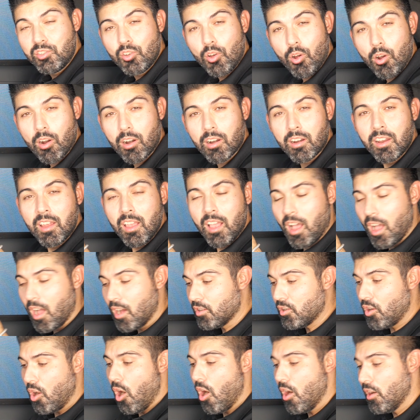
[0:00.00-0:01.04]
your
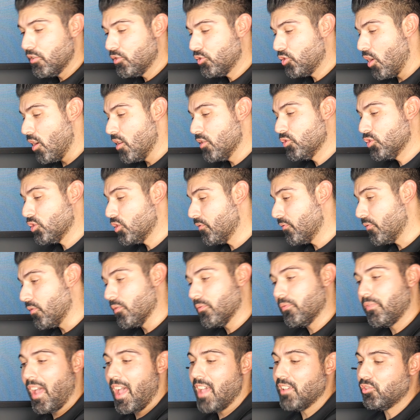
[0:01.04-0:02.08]
car charger for
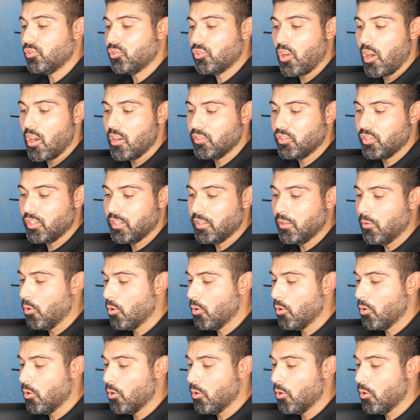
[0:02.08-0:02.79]
fast charging,